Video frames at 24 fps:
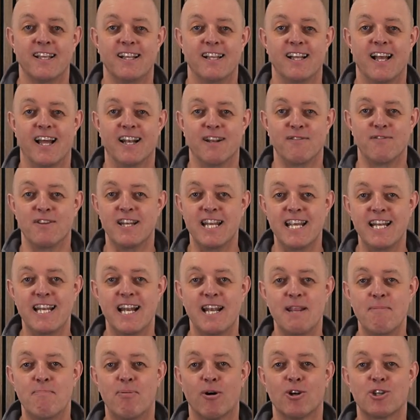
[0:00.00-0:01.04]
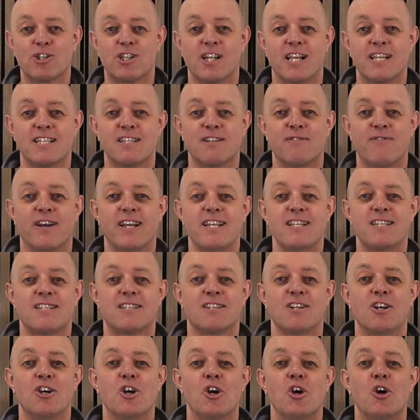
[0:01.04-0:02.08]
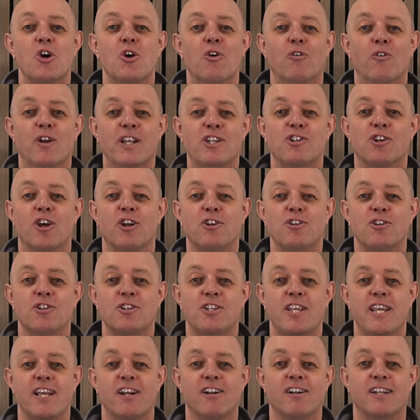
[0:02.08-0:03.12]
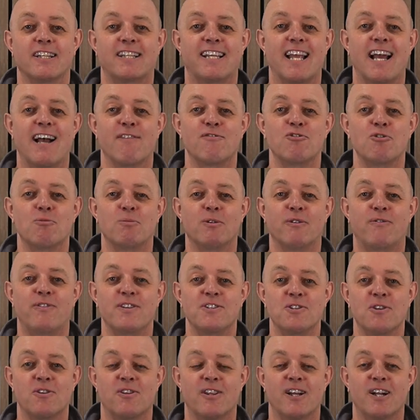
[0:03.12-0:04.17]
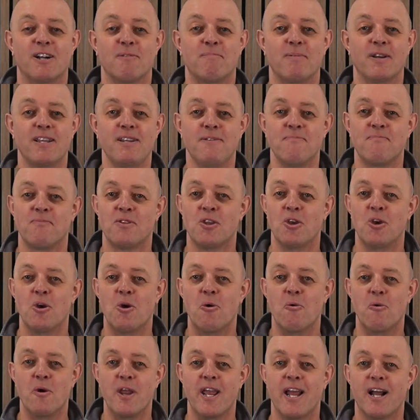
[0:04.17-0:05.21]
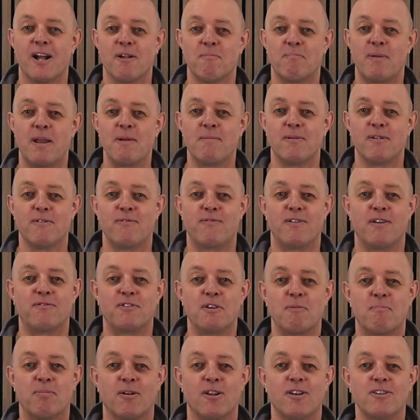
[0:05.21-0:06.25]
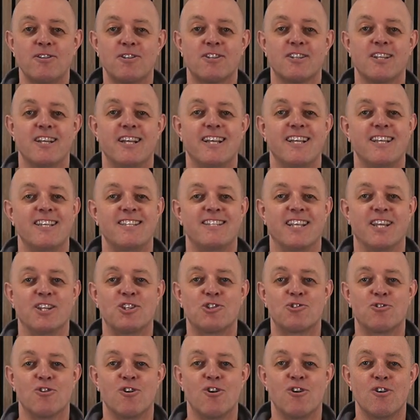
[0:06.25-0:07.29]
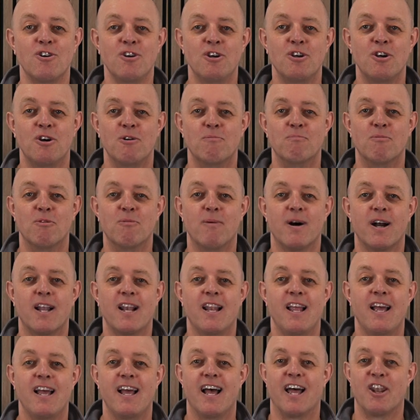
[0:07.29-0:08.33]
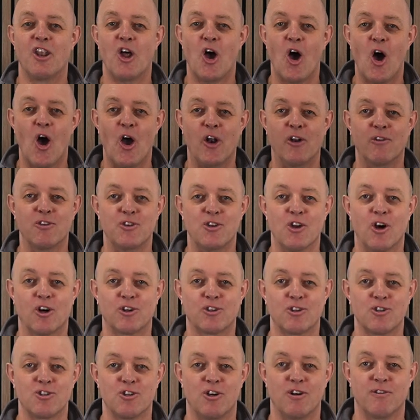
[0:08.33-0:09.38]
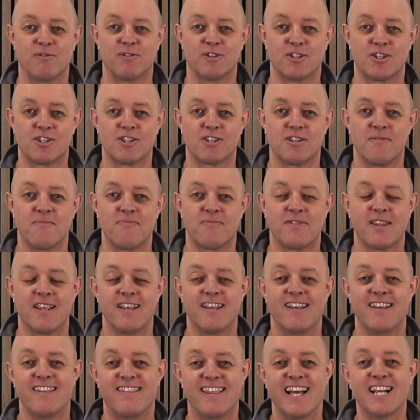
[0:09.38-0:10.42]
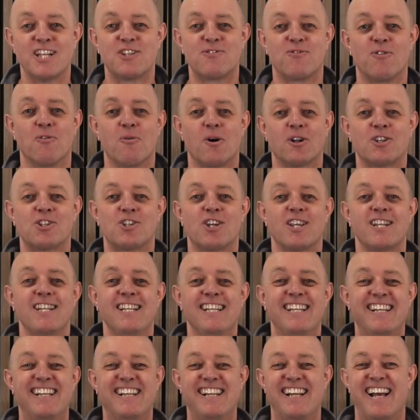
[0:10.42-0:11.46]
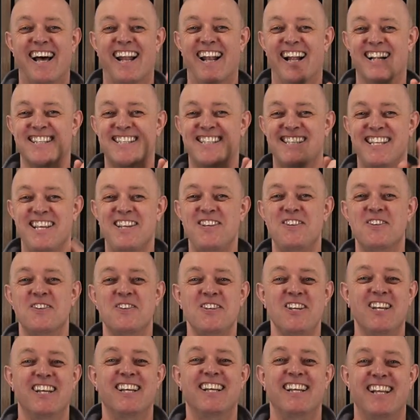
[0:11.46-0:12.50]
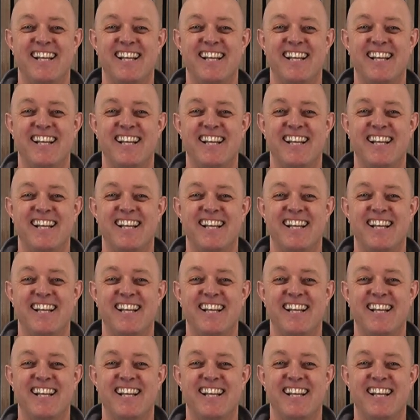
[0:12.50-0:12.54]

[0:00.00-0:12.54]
And if you need any personalised advice, reach out to us here at Gav Noble Physiotherapy. We help people 50 plus stay strong, mobile and out of the doctor's office. Thanks for watching, and I'll see you